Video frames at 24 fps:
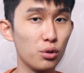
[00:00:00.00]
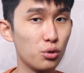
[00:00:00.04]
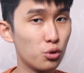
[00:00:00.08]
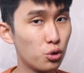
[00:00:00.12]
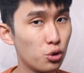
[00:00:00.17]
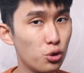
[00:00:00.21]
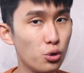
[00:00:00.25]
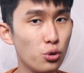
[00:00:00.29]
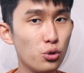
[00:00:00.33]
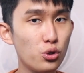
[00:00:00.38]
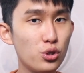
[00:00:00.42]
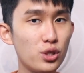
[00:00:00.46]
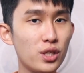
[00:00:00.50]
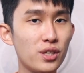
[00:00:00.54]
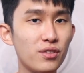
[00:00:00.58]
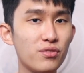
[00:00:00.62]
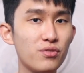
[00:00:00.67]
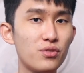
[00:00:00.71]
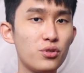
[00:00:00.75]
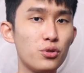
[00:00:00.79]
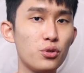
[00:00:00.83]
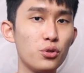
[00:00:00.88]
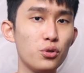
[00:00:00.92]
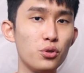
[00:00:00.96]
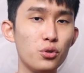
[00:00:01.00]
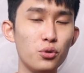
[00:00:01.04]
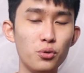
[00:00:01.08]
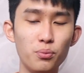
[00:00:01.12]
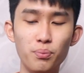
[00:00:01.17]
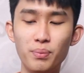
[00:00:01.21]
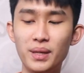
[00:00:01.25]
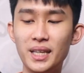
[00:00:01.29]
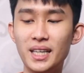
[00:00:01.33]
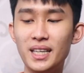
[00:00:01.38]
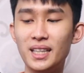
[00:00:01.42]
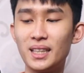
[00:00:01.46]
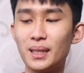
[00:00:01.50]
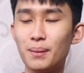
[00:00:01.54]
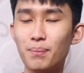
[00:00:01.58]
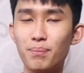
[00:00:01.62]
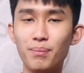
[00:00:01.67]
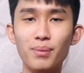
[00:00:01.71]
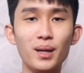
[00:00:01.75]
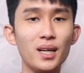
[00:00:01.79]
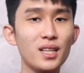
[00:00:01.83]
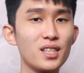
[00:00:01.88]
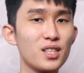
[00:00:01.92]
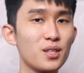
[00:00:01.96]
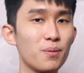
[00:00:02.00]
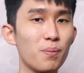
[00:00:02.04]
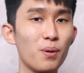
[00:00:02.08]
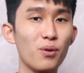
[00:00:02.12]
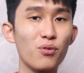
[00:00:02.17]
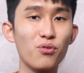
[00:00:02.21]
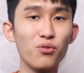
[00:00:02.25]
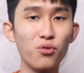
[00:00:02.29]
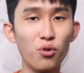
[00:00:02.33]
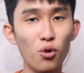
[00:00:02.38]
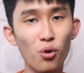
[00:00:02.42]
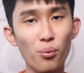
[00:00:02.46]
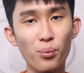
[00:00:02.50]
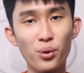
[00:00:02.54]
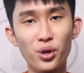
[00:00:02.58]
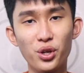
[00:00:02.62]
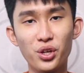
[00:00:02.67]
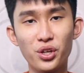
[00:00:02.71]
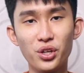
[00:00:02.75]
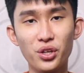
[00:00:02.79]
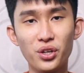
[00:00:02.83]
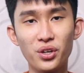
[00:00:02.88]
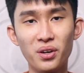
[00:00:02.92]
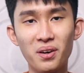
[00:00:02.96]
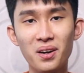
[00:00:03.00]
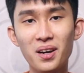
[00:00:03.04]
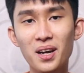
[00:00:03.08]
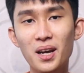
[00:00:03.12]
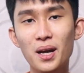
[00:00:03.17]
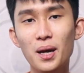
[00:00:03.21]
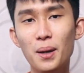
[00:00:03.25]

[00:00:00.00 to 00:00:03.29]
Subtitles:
True Shift 2 being the best performer here